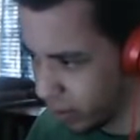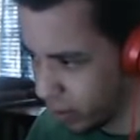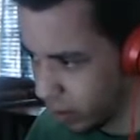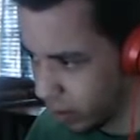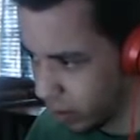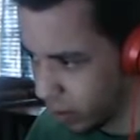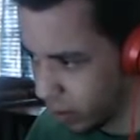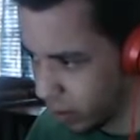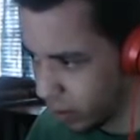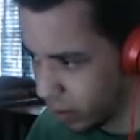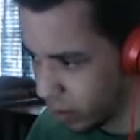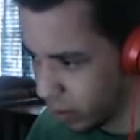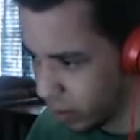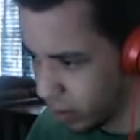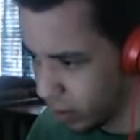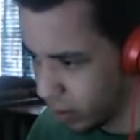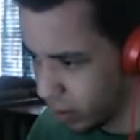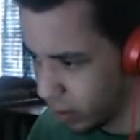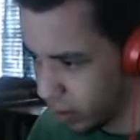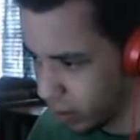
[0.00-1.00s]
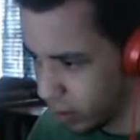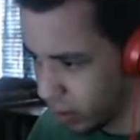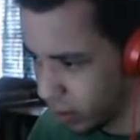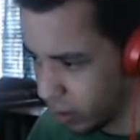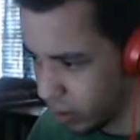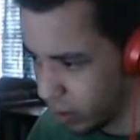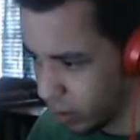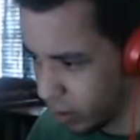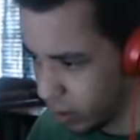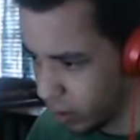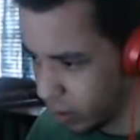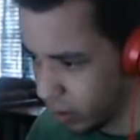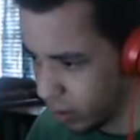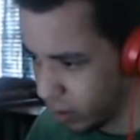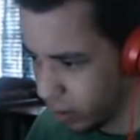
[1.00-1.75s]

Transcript: (silence)